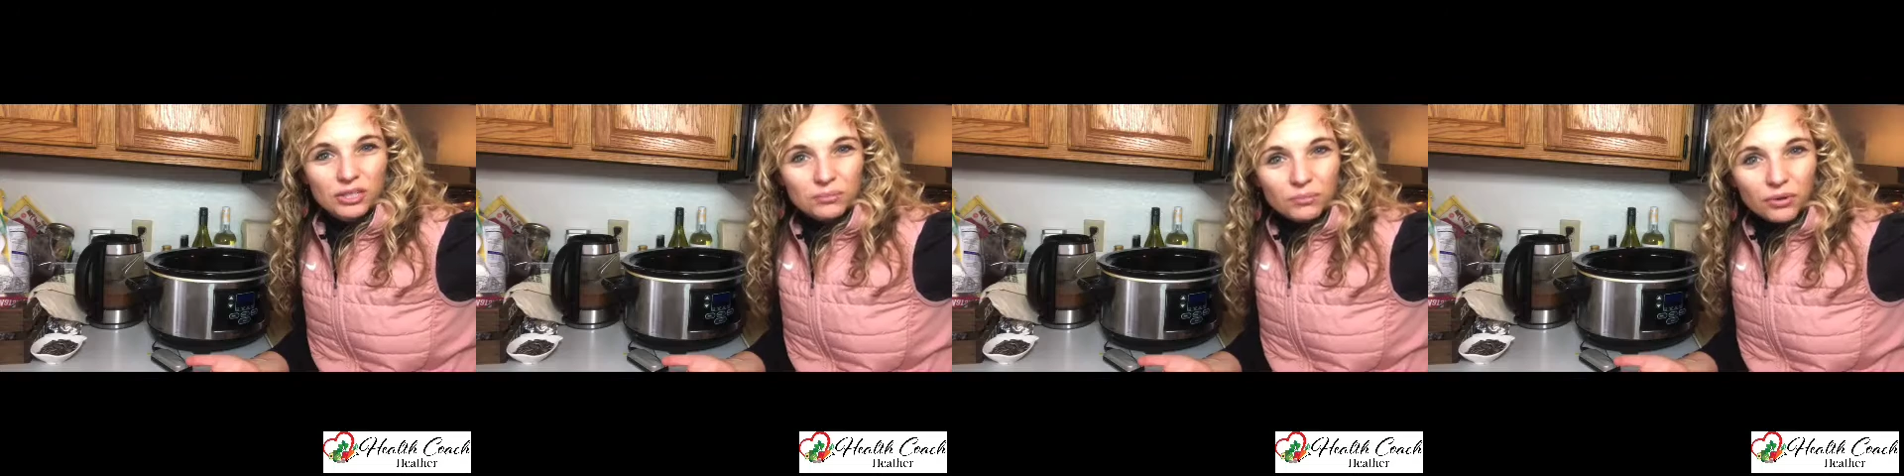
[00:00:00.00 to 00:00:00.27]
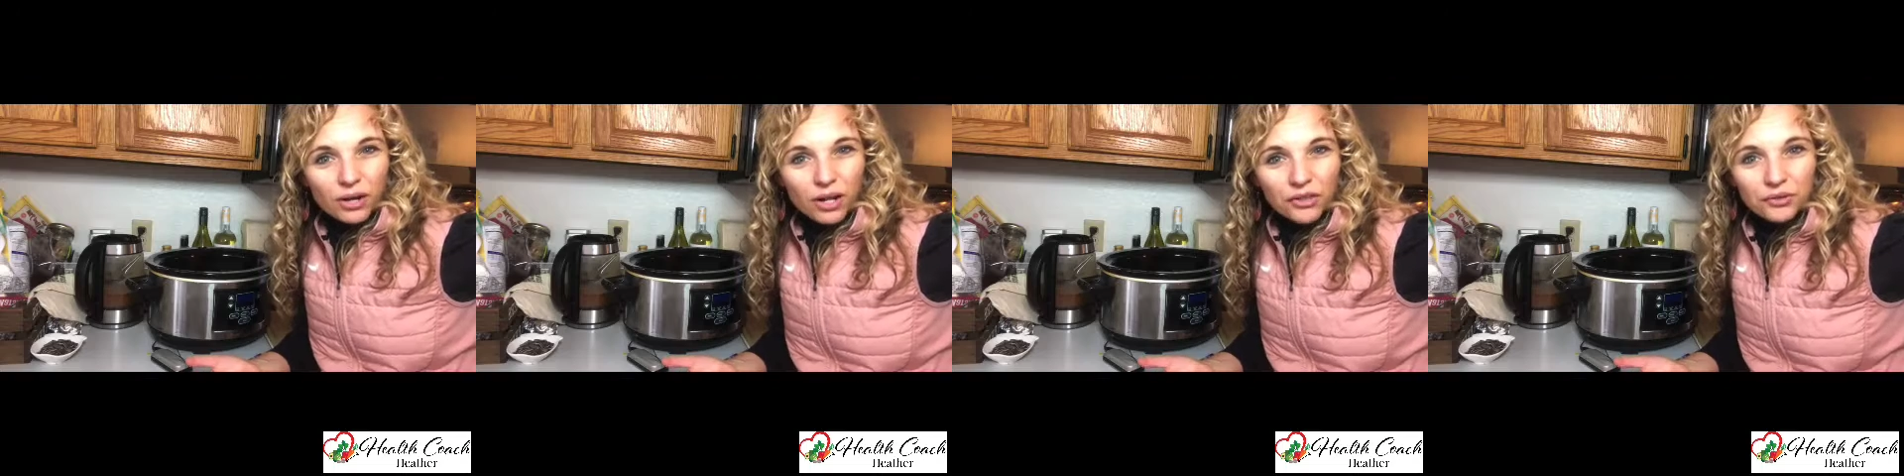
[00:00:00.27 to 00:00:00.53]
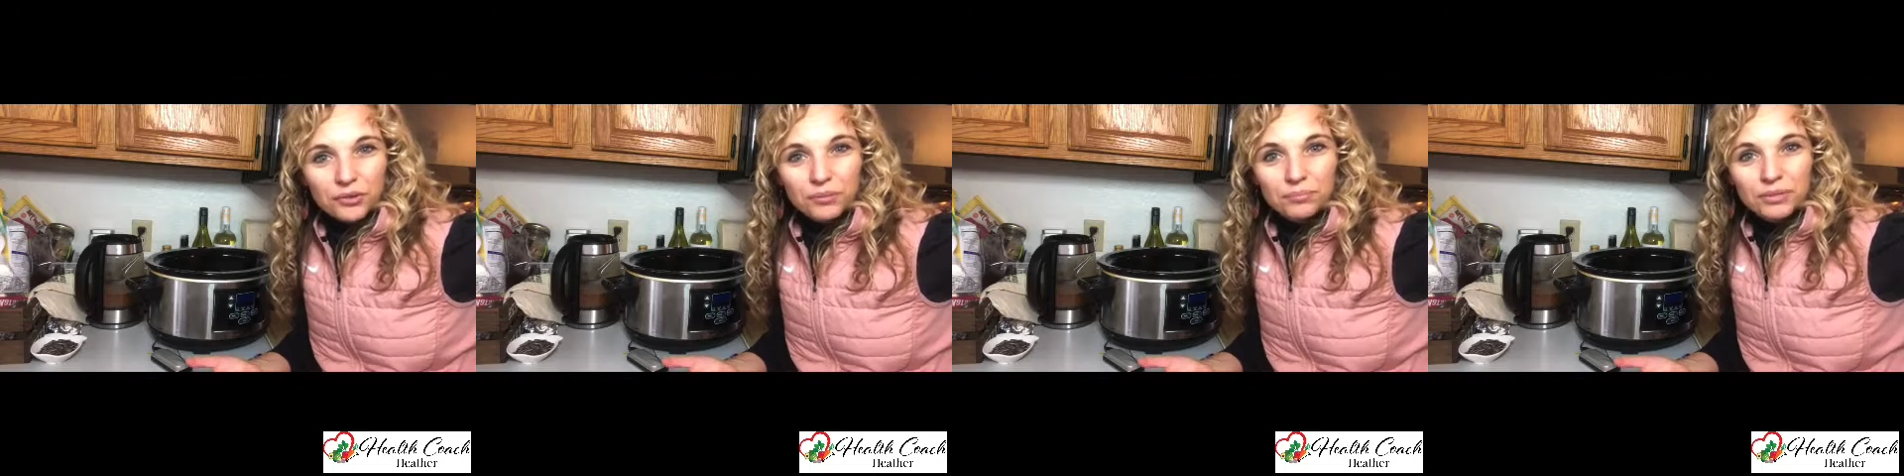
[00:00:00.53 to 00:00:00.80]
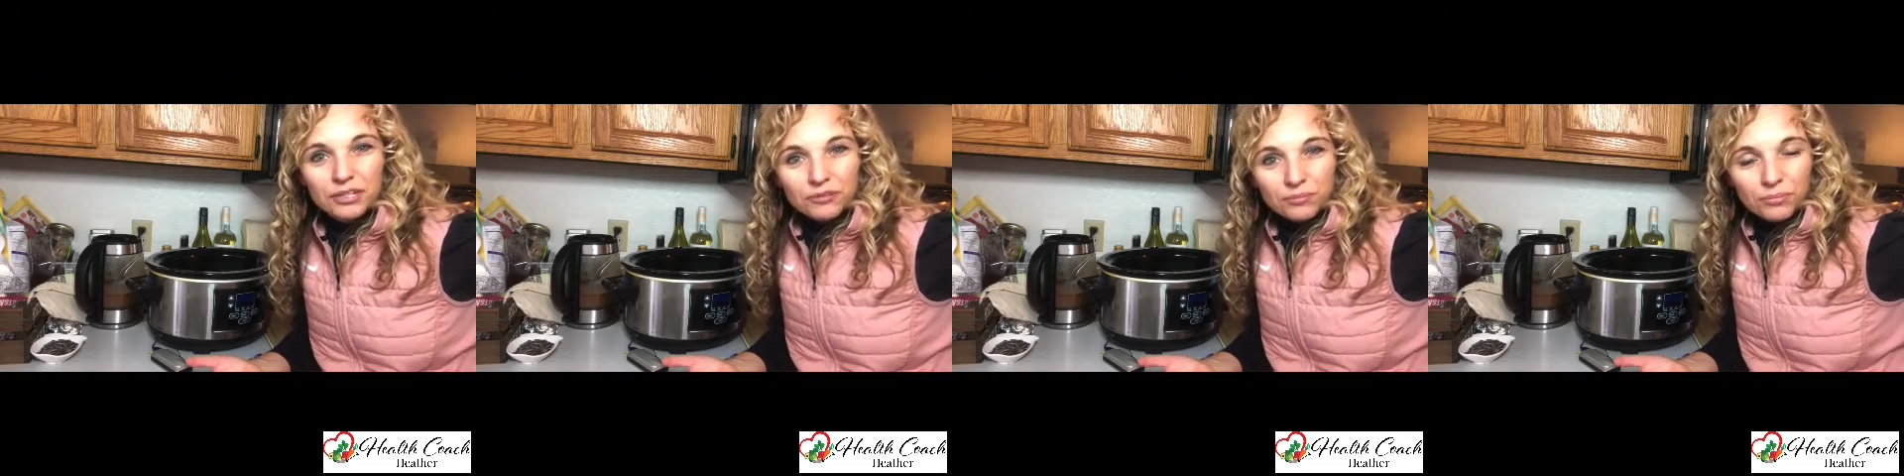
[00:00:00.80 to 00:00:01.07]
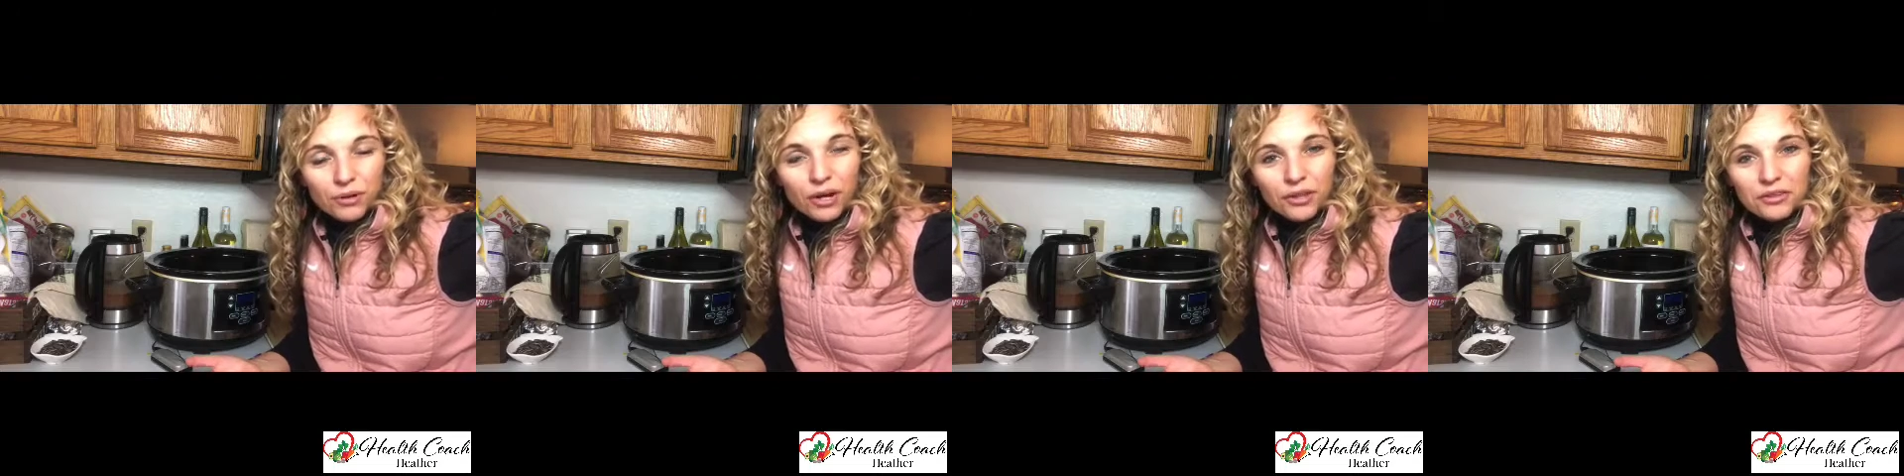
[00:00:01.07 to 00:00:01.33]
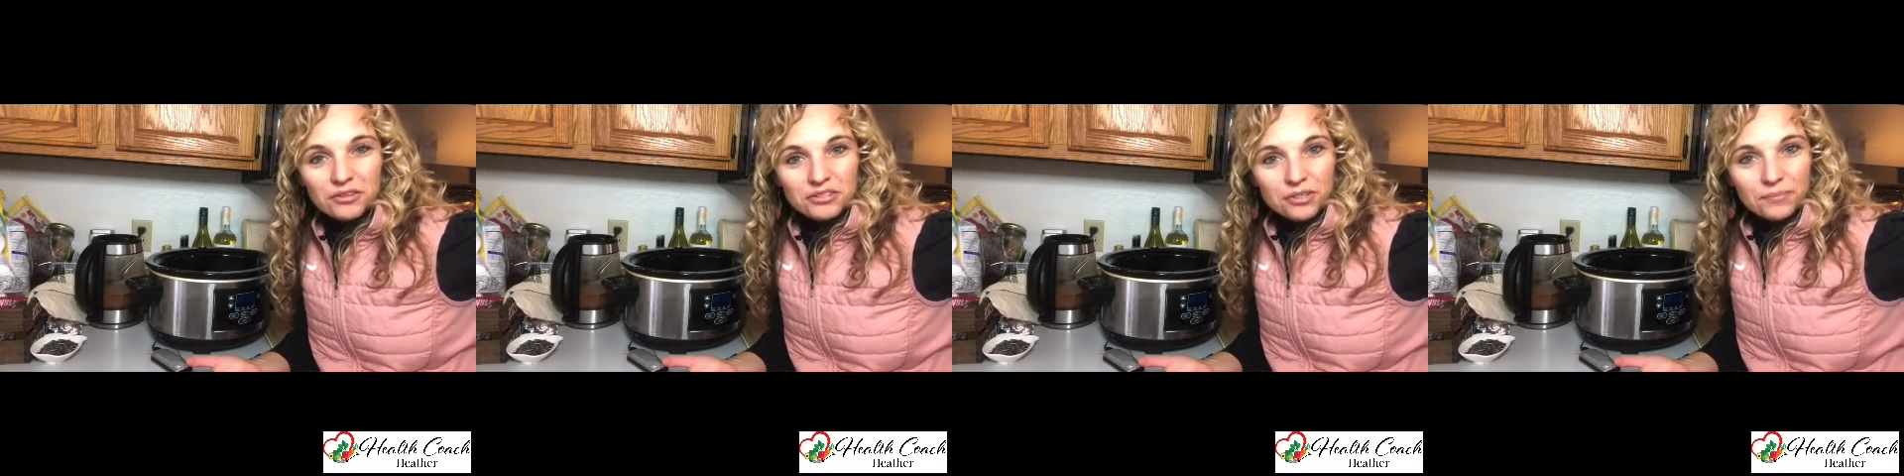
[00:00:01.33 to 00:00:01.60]
broth or a beef broth
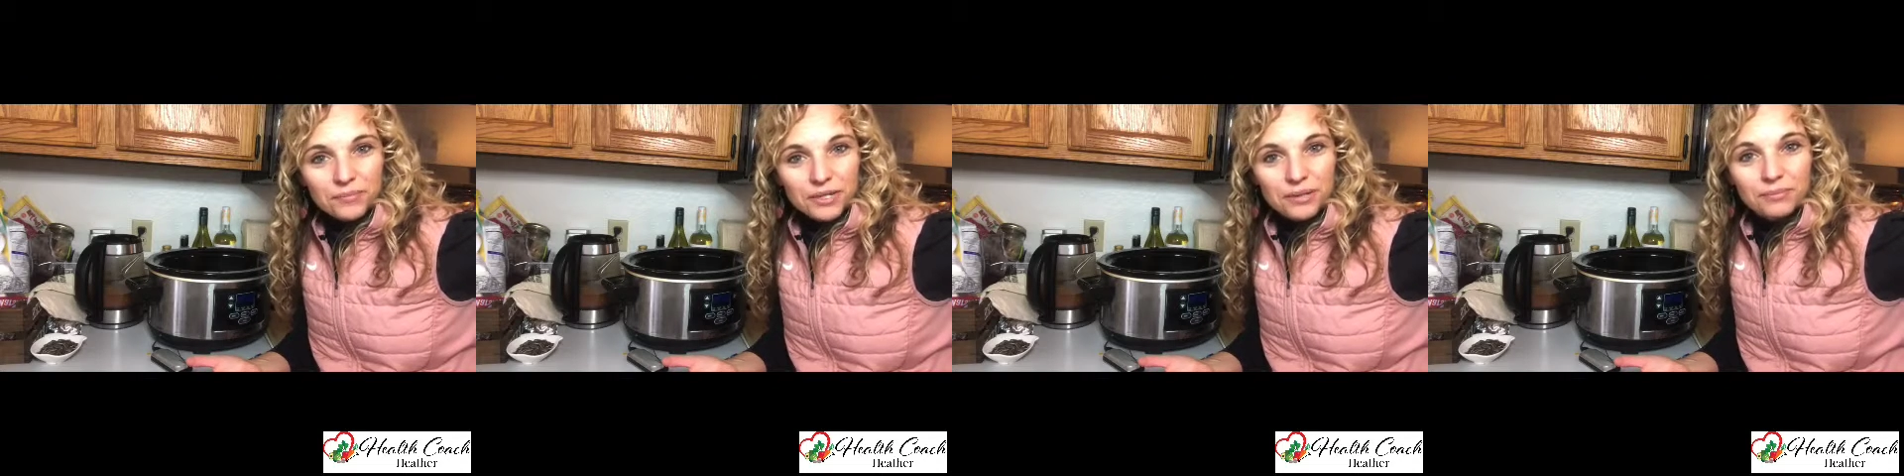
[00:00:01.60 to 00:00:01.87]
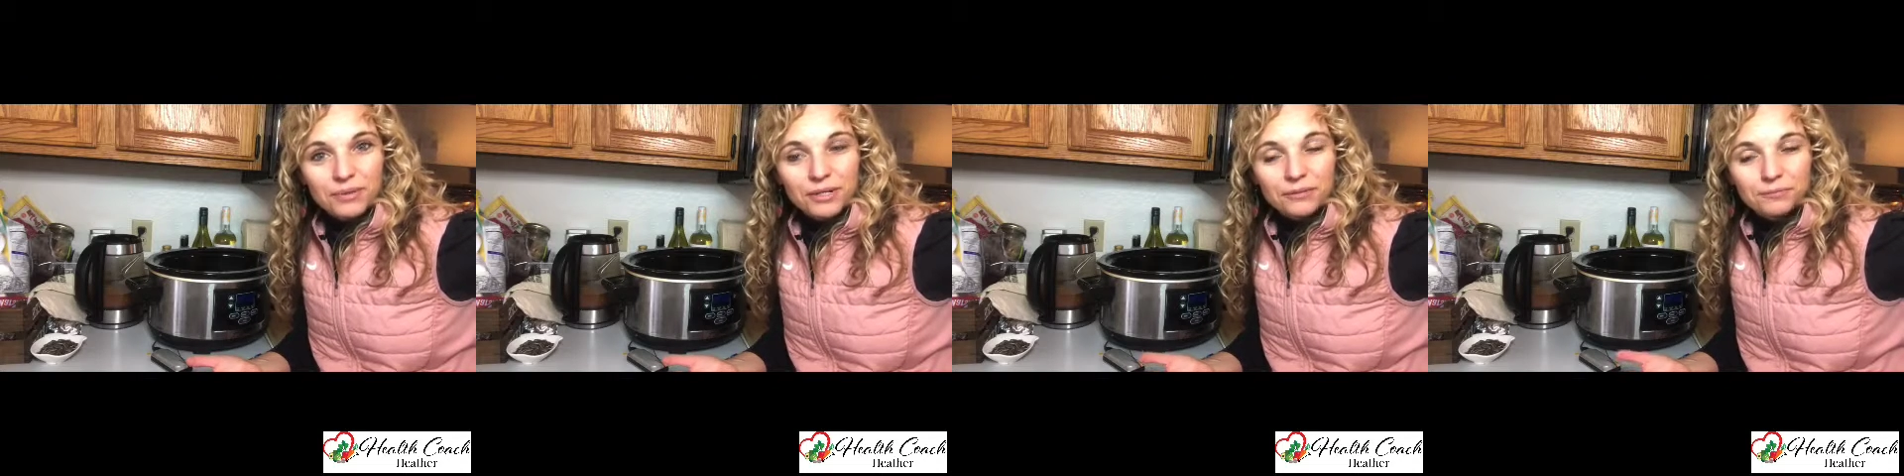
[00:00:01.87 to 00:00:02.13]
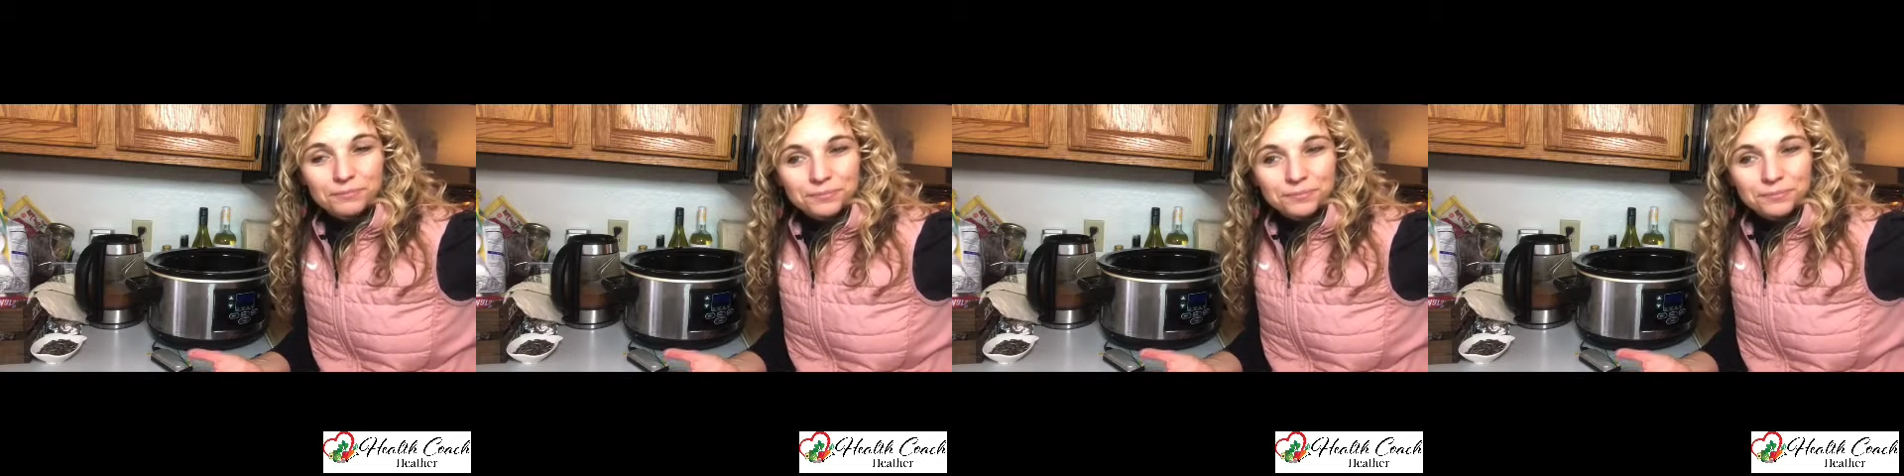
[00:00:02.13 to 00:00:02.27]
or something, but